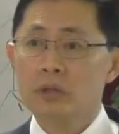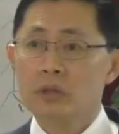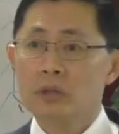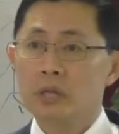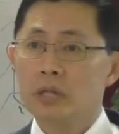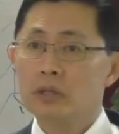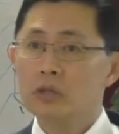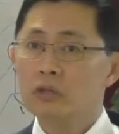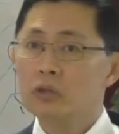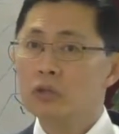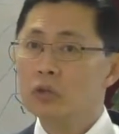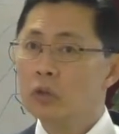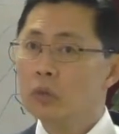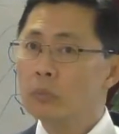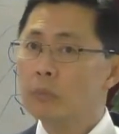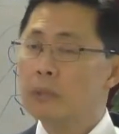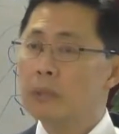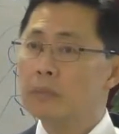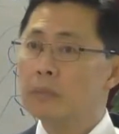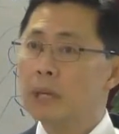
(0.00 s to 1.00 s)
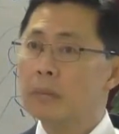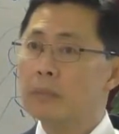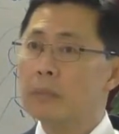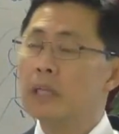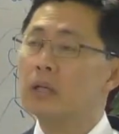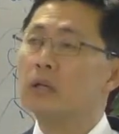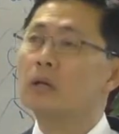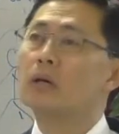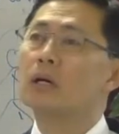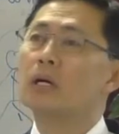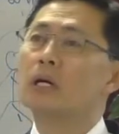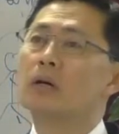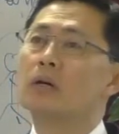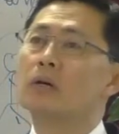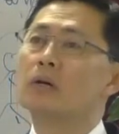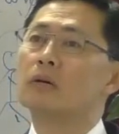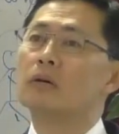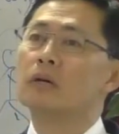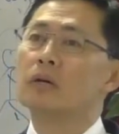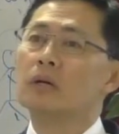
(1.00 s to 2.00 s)
then you know bit by bit, oh,
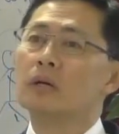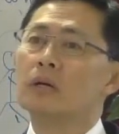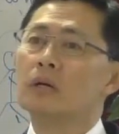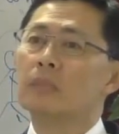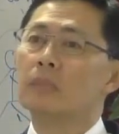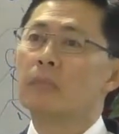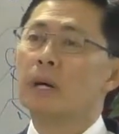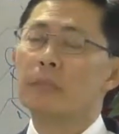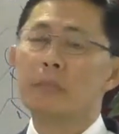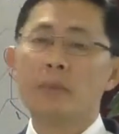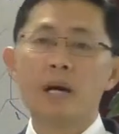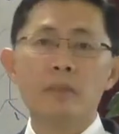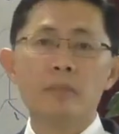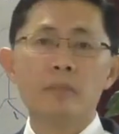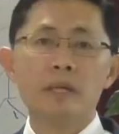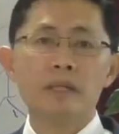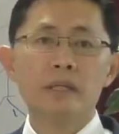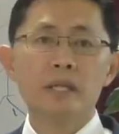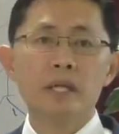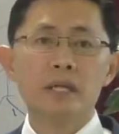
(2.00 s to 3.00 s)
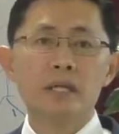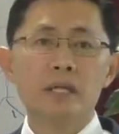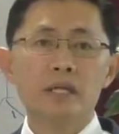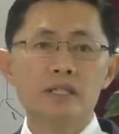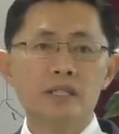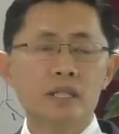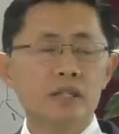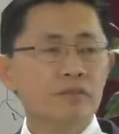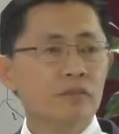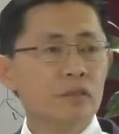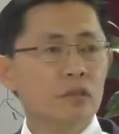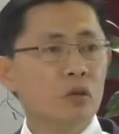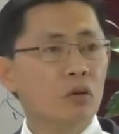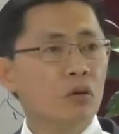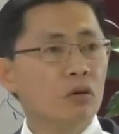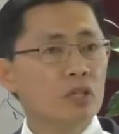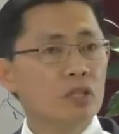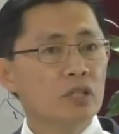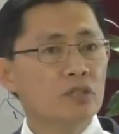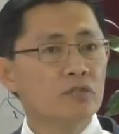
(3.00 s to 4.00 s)
my mom, my dad, they suffered
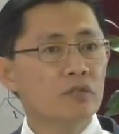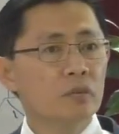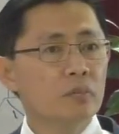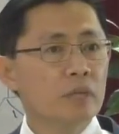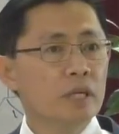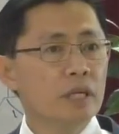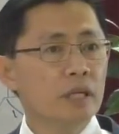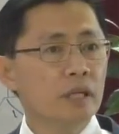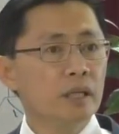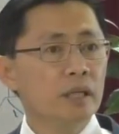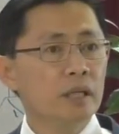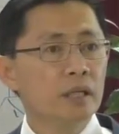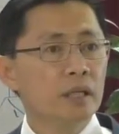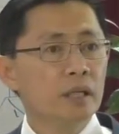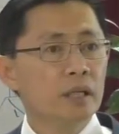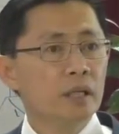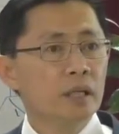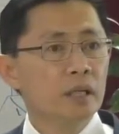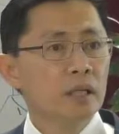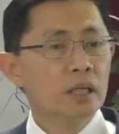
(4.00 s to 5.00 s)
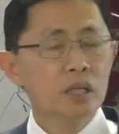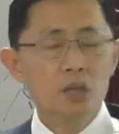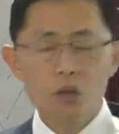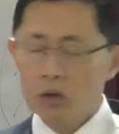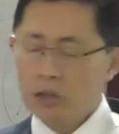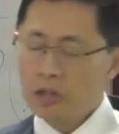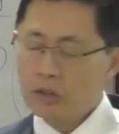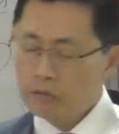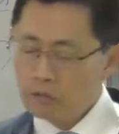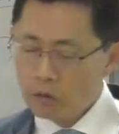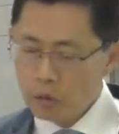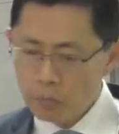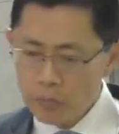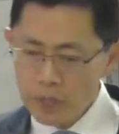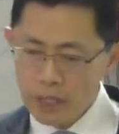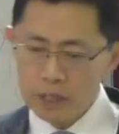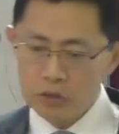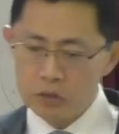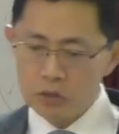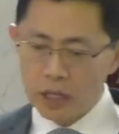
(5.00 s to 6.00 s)
all this for me. In order for
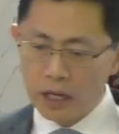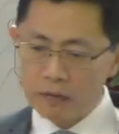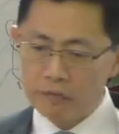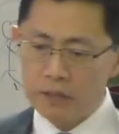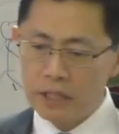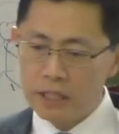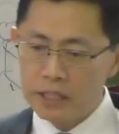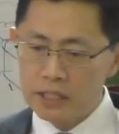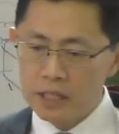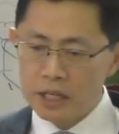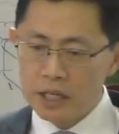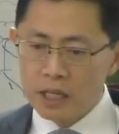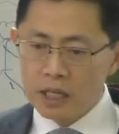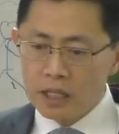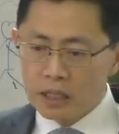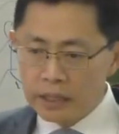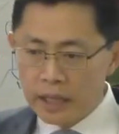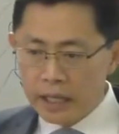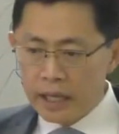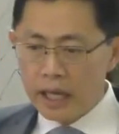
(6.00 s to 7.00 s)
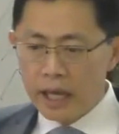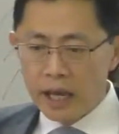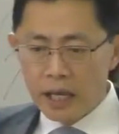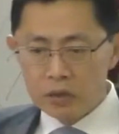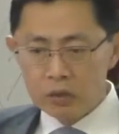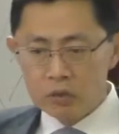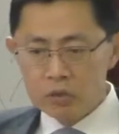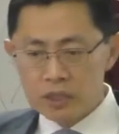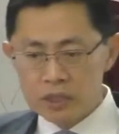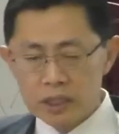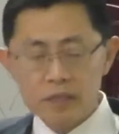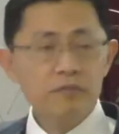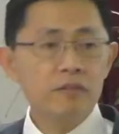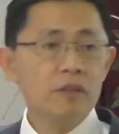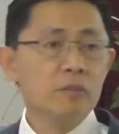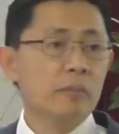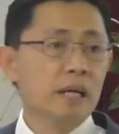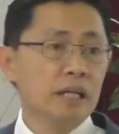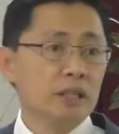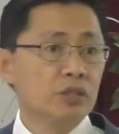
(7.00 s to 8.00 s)
me to have this, they had to
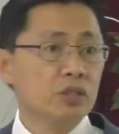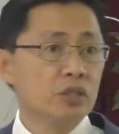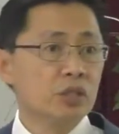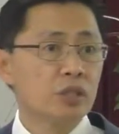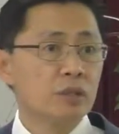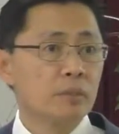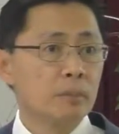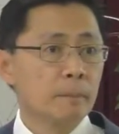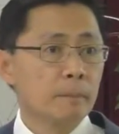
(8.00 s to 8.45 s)
suffer much.